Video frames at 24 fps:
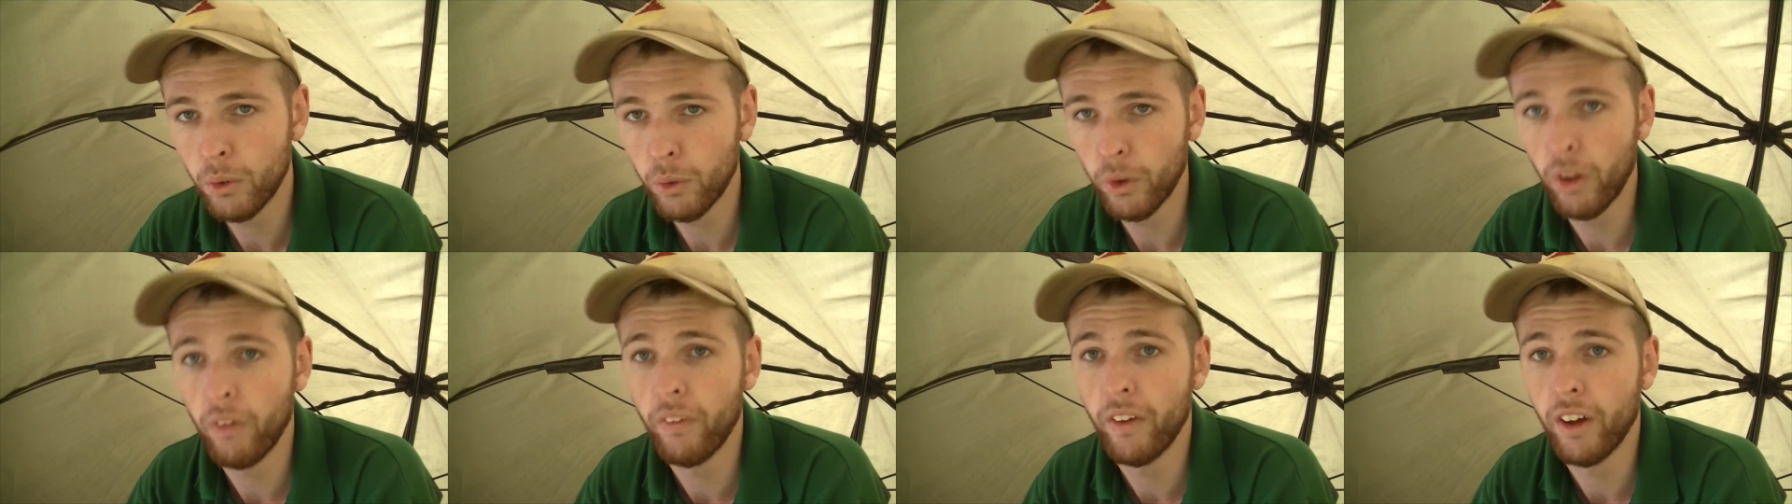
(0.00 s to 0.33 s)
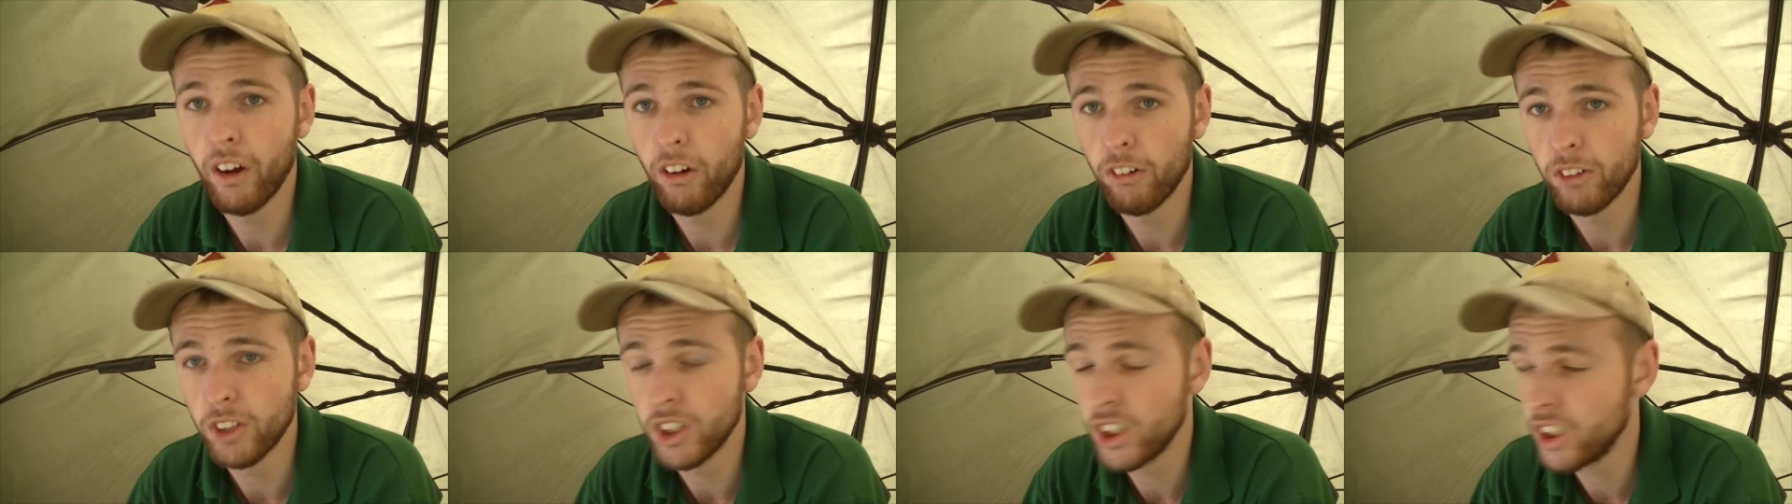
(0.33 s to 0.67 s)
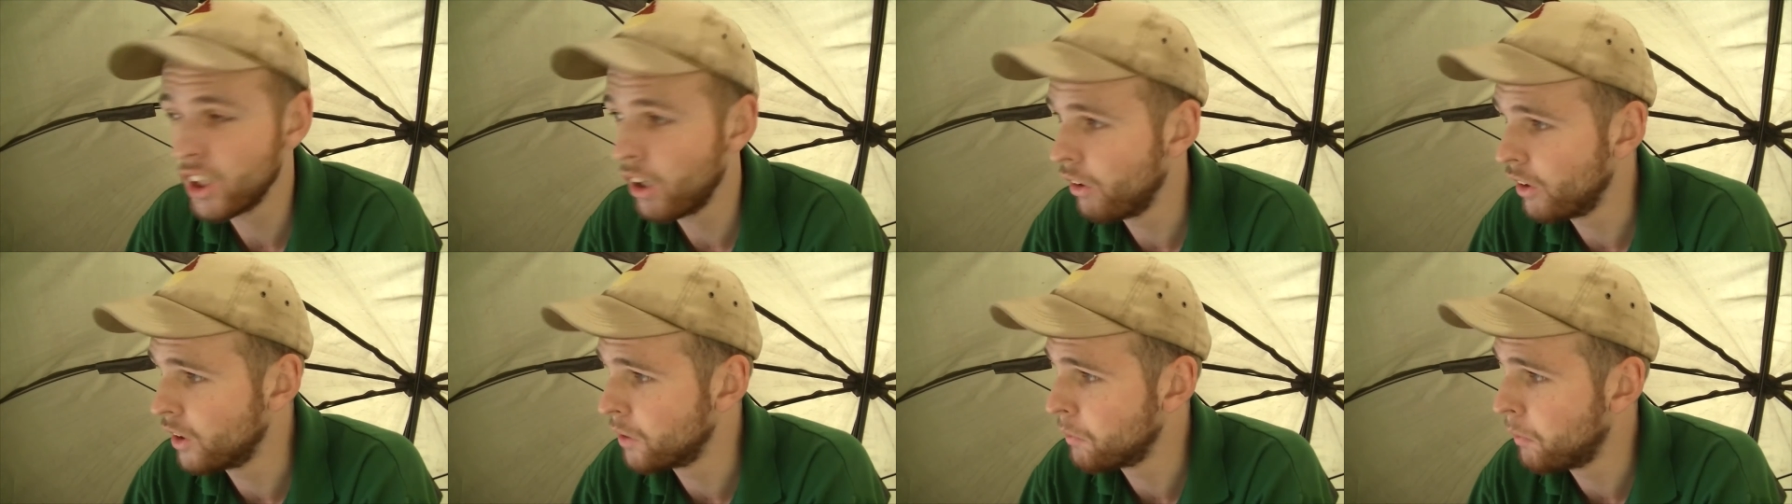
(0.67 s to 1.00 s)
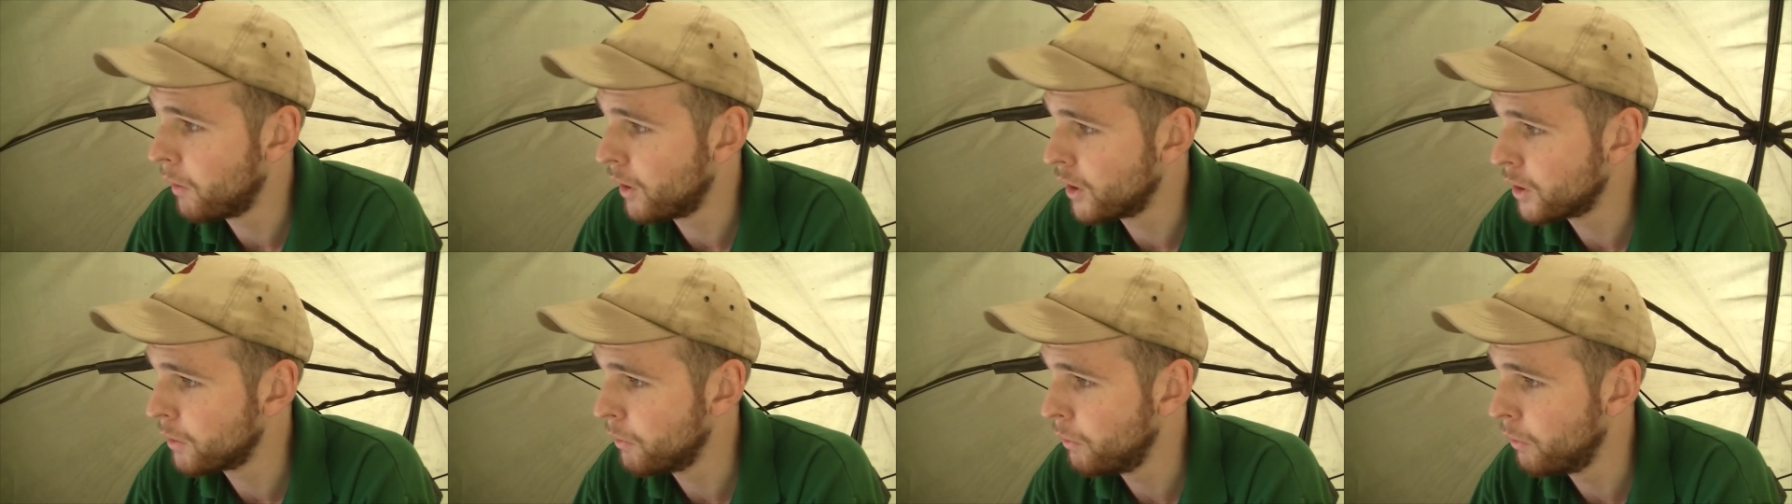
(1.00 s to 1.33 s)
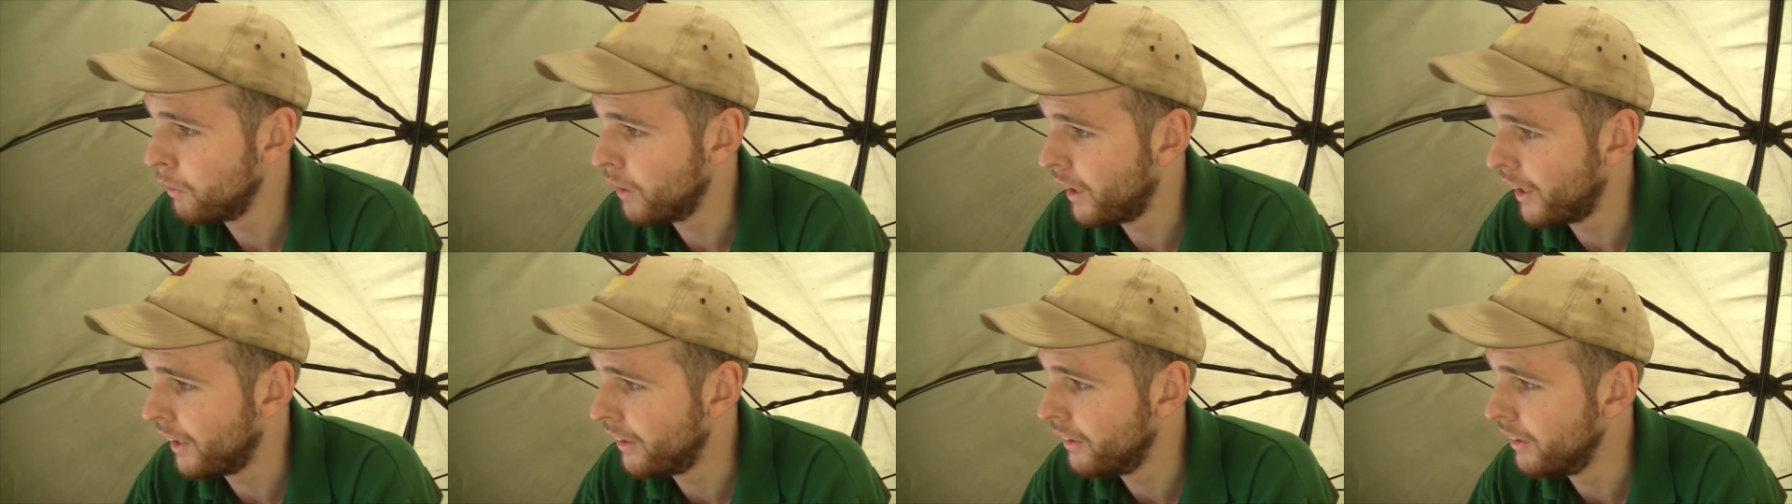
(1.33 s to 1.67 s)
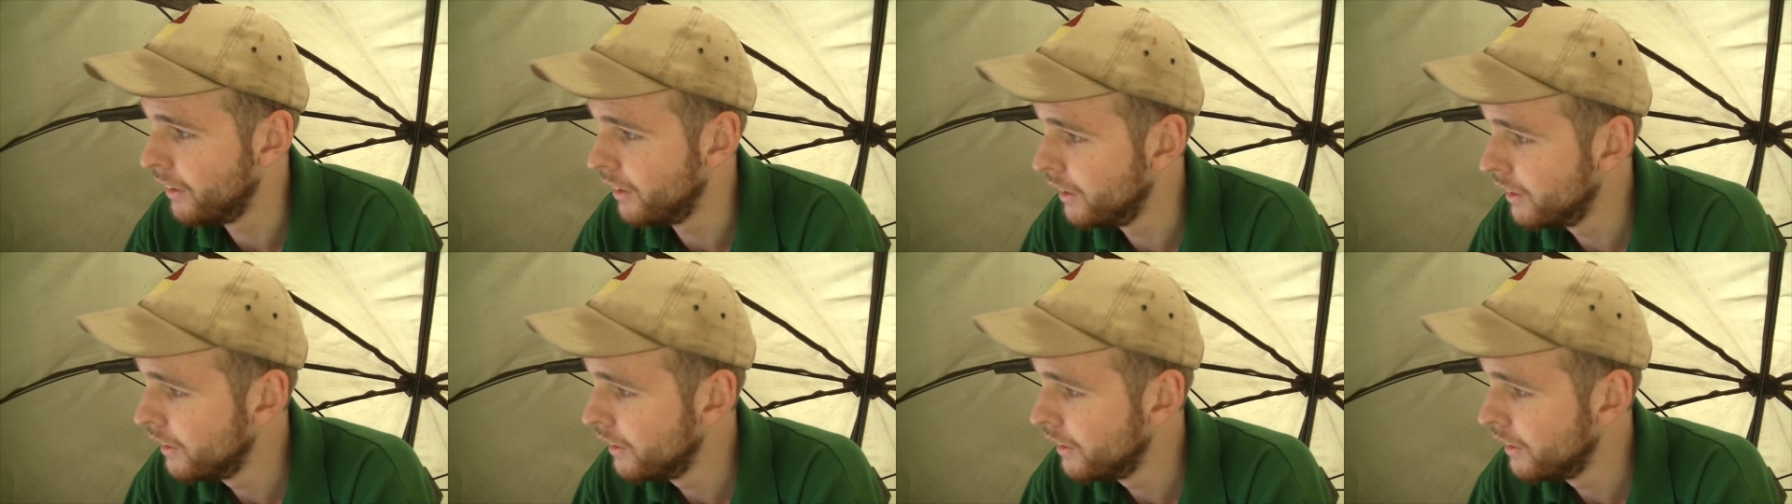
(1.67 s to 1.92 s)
although they are as tight as possible and